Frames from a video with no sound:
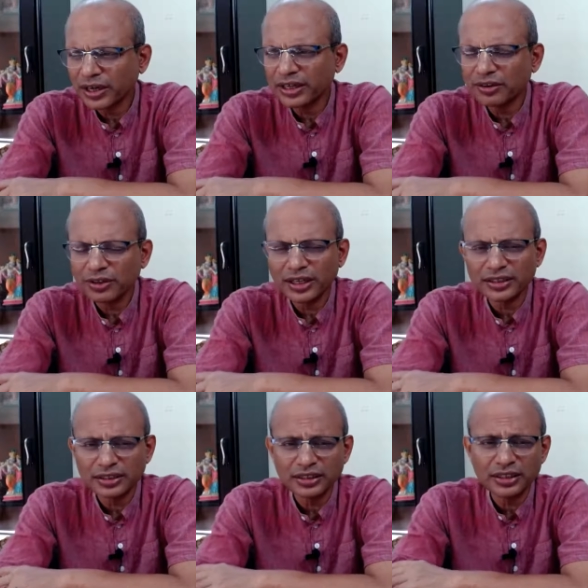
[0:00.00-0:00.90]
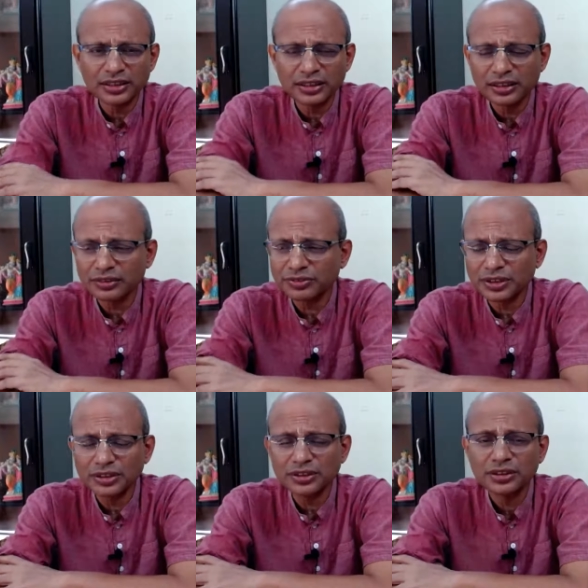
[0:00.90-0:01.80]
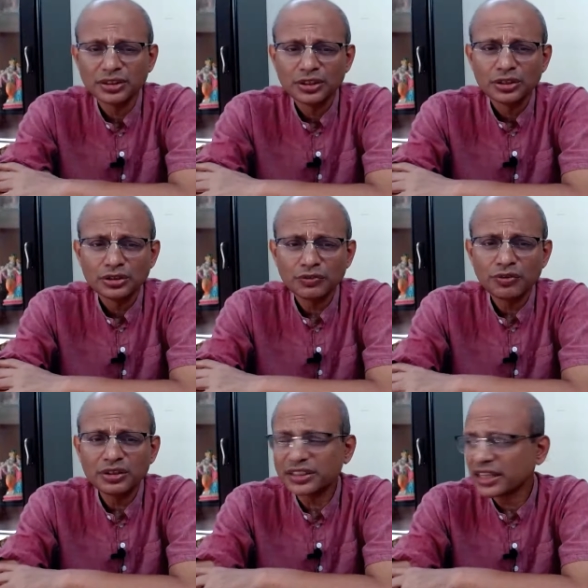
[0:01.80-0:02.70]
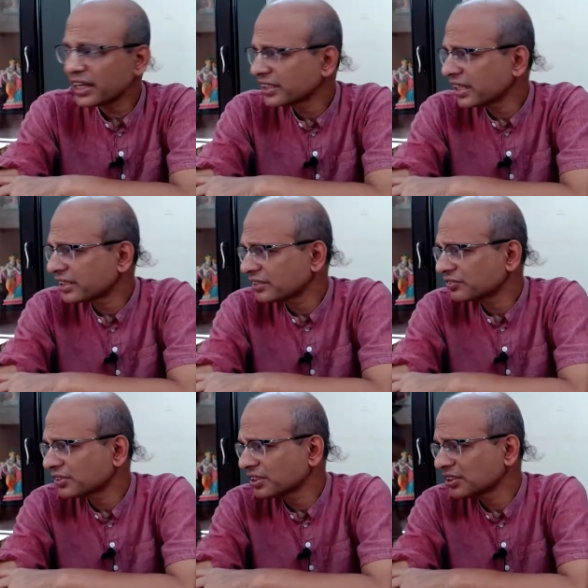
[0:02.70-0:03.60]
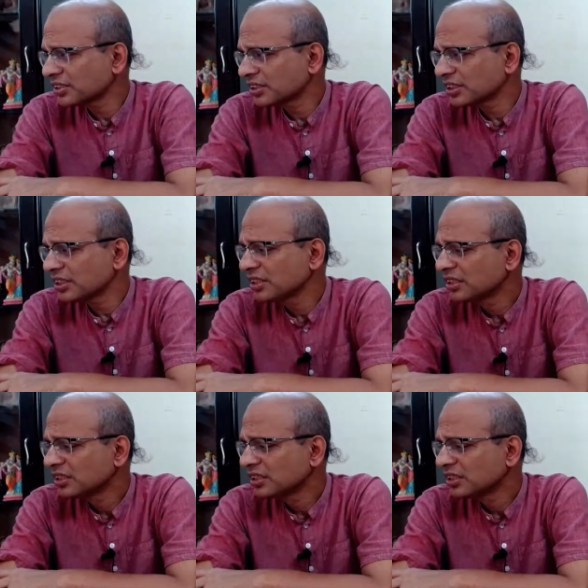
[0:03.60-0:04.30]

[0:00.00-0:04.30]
find out later and reference. So we'll share that reference in the